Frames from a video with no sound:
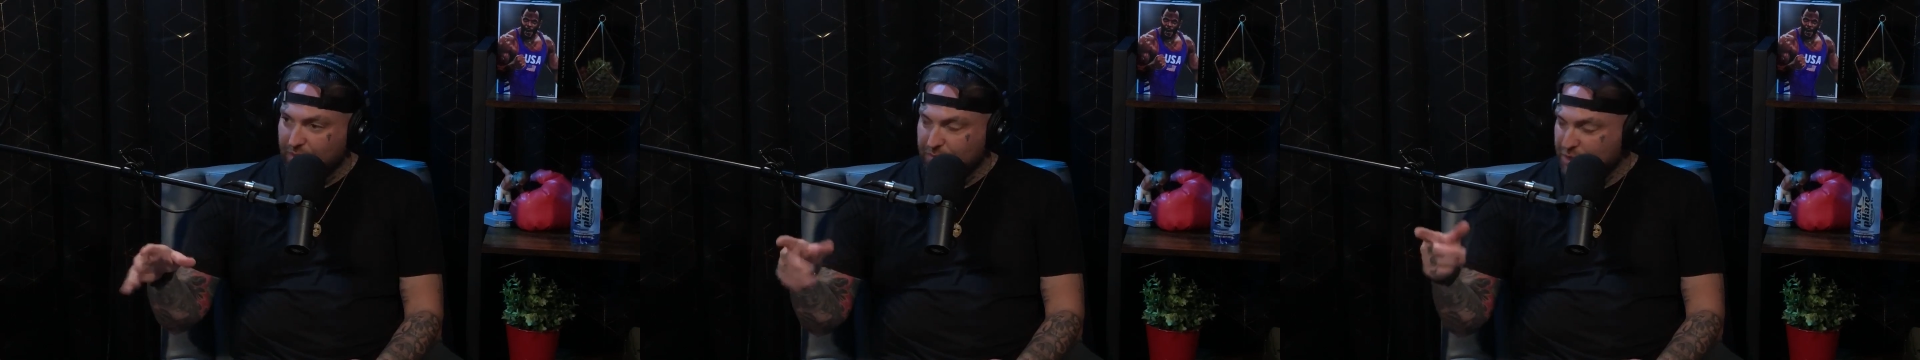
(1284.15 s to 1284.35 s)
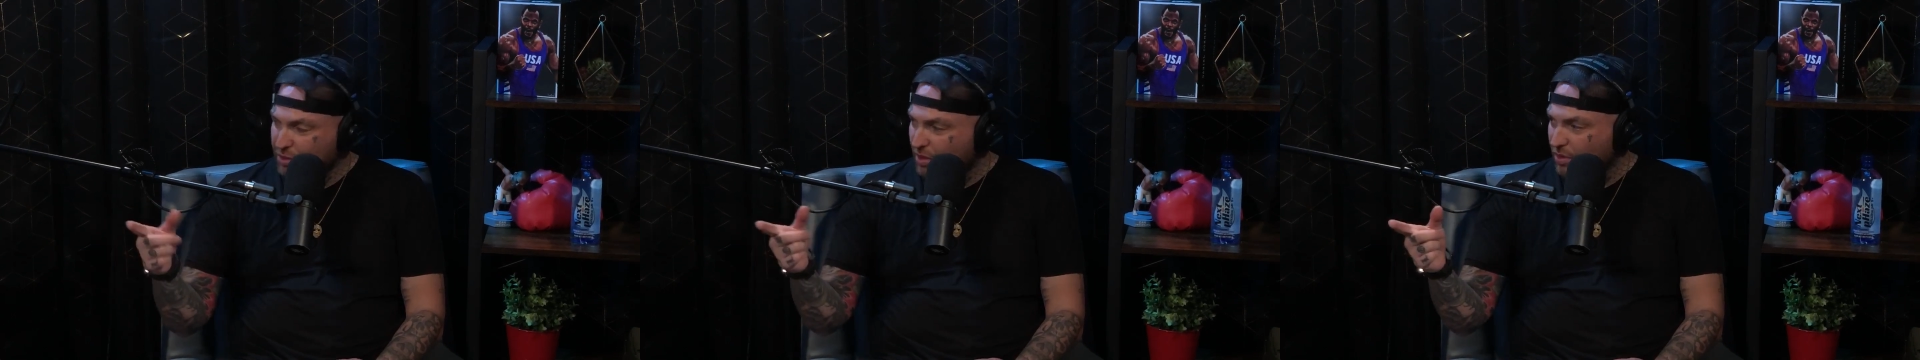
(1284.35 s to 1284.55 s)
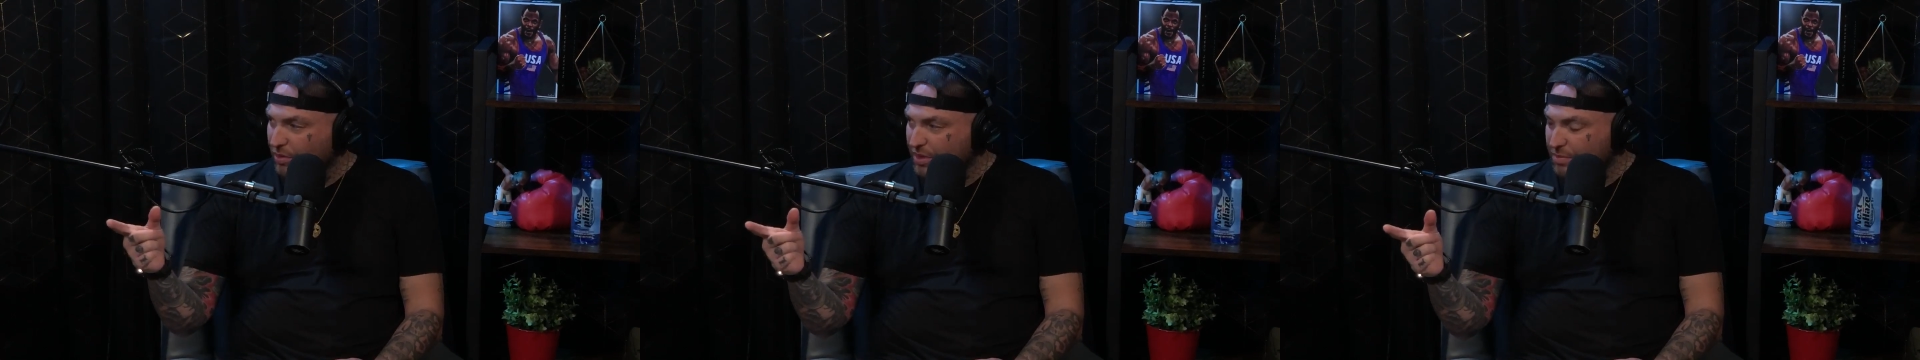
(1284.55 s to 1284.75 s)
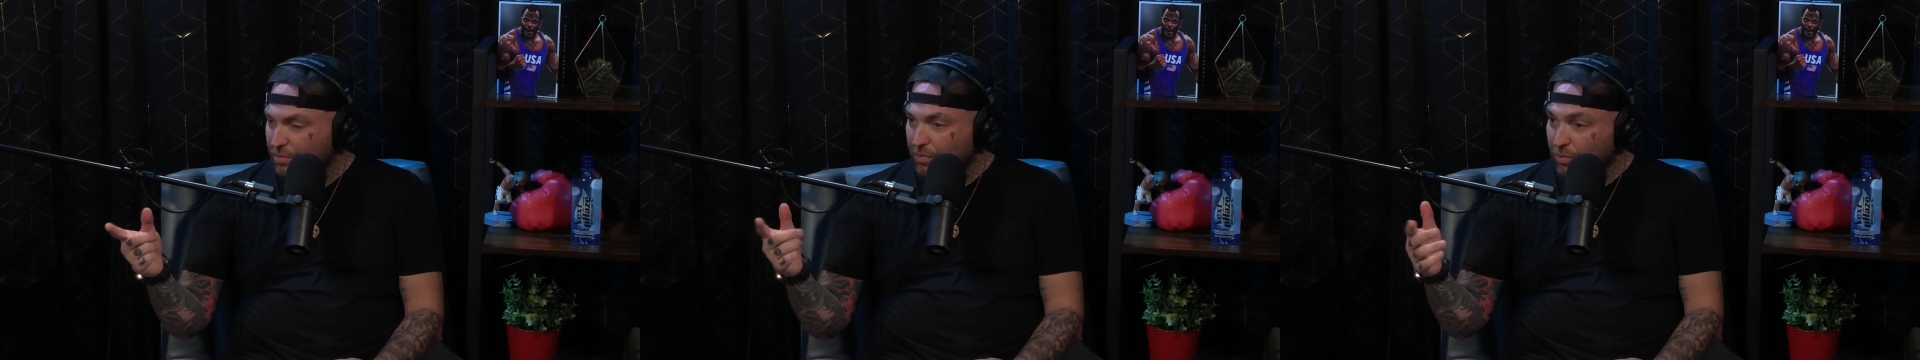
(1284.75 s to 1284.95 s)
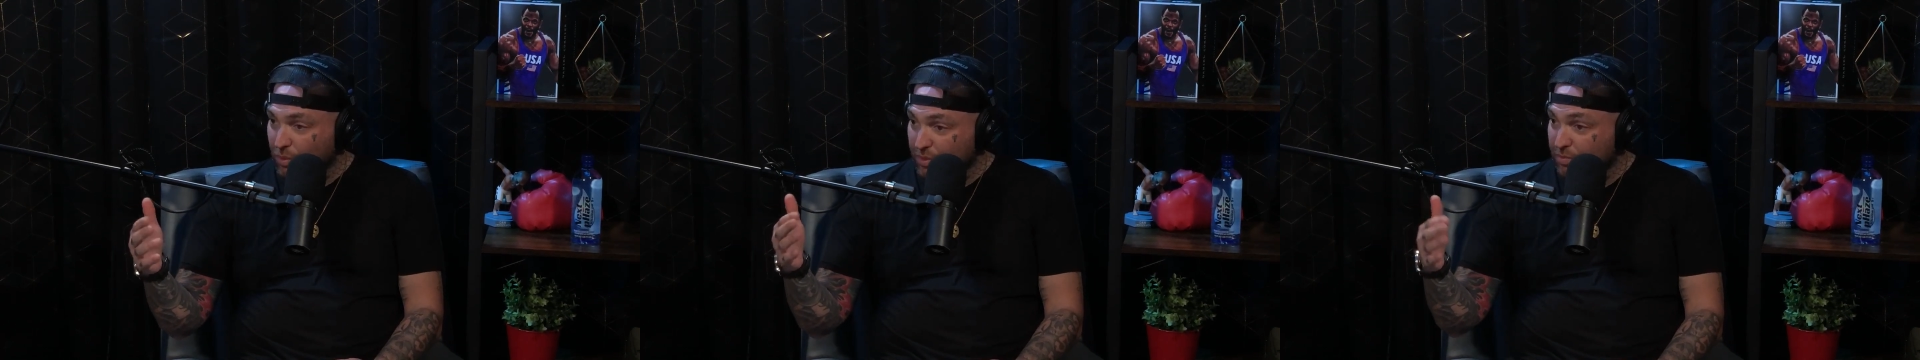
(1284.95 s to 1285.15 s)
Judo
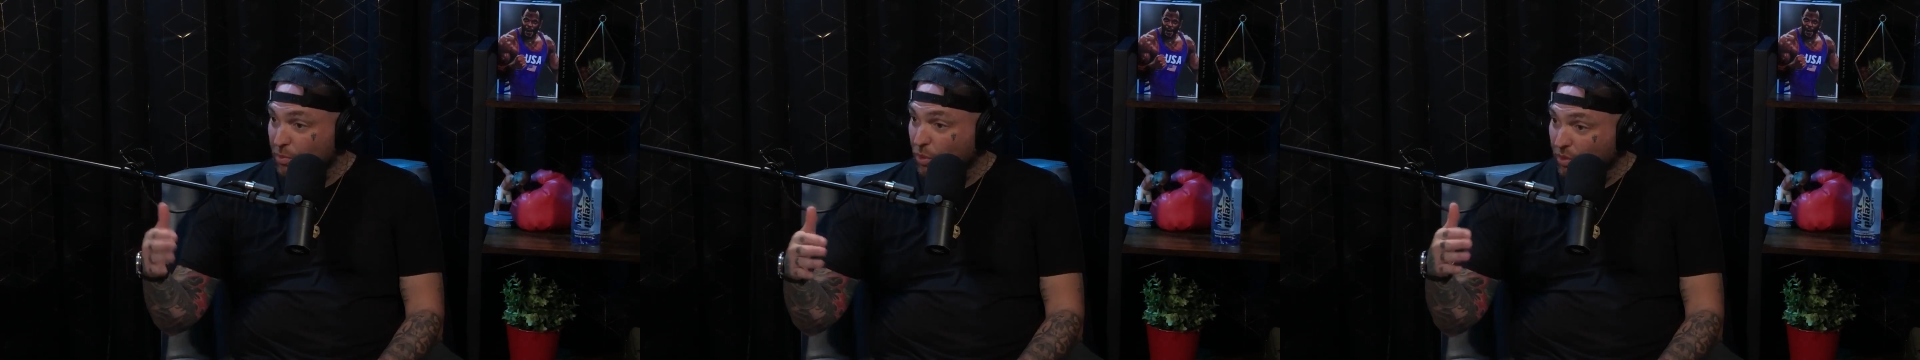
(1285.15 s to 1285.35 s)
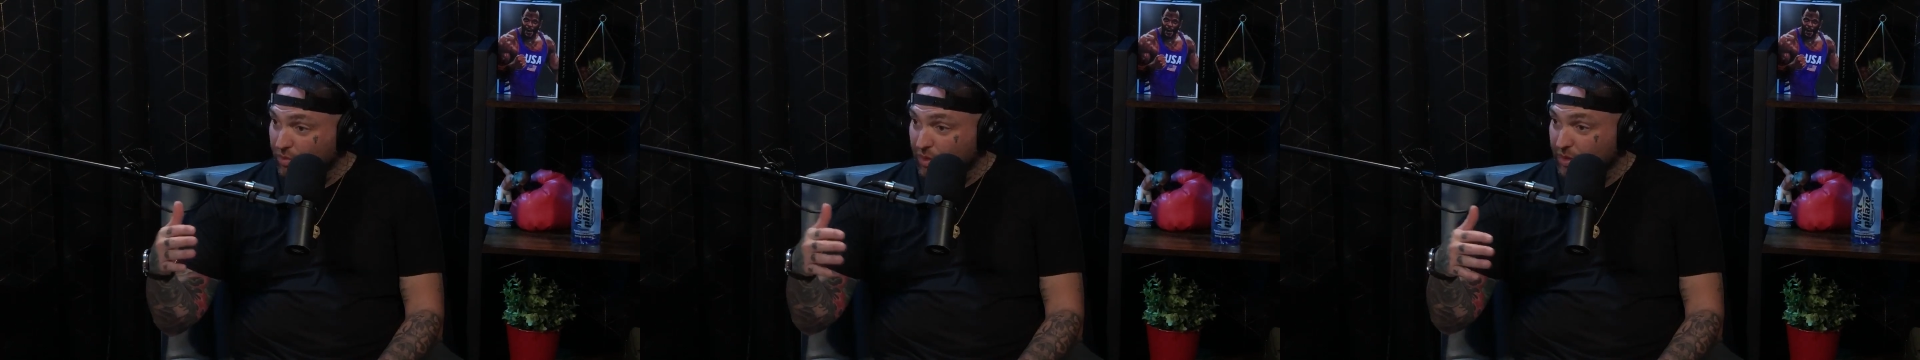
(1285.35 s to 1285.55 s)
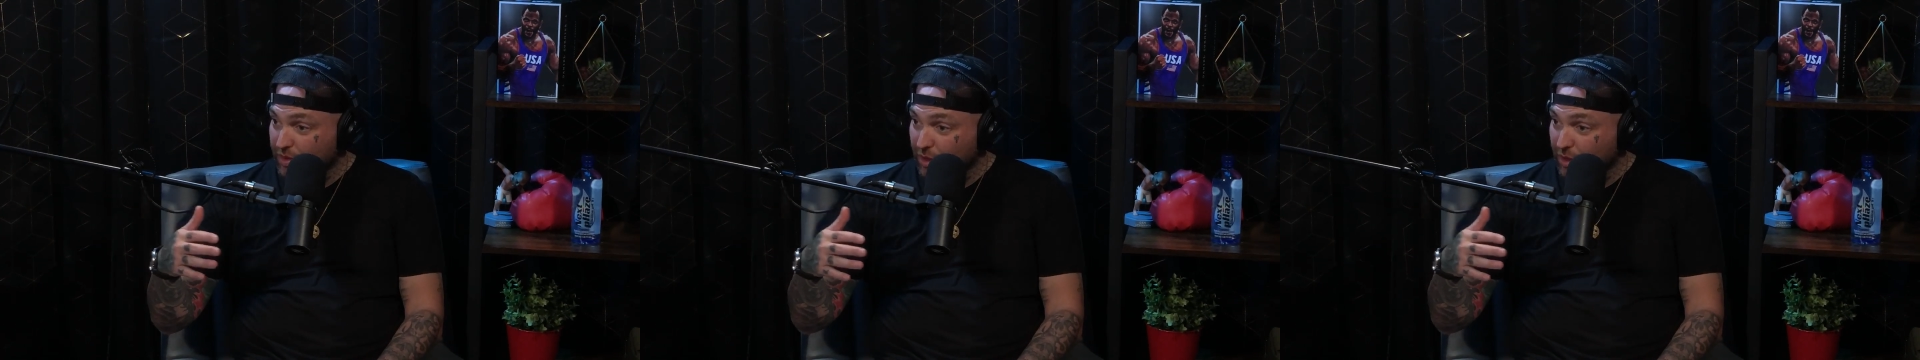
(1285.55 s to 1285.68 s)
was more of a